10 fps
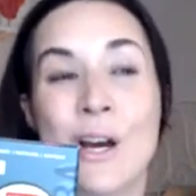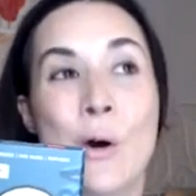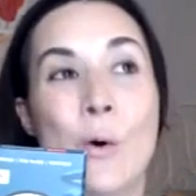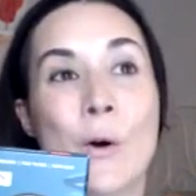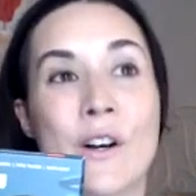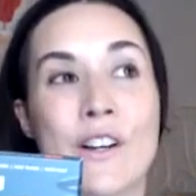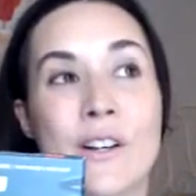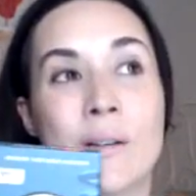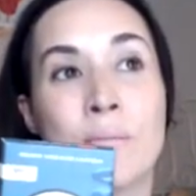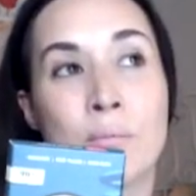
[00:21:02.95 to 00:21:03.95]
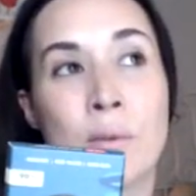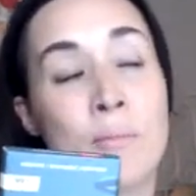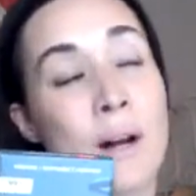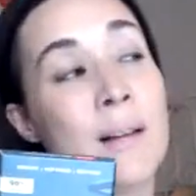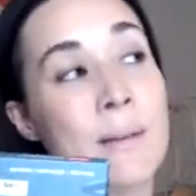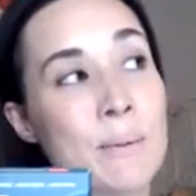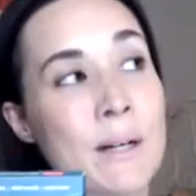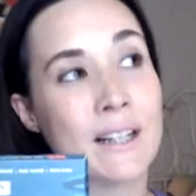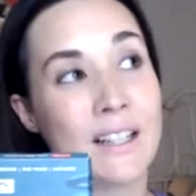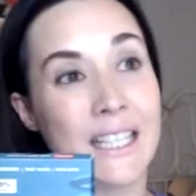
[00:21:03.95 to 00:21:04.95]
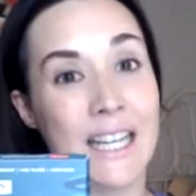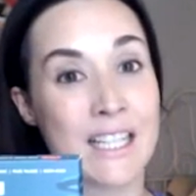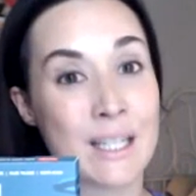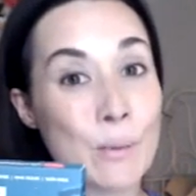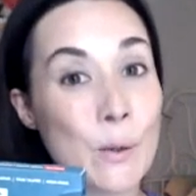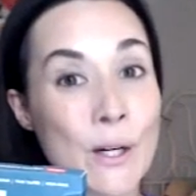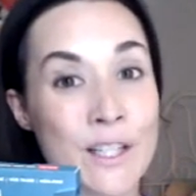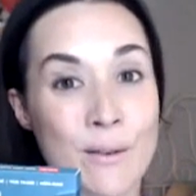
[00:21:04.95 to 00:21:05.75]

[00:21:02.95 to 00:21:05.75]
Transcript: or you could it'd probably be pretty in like s'mores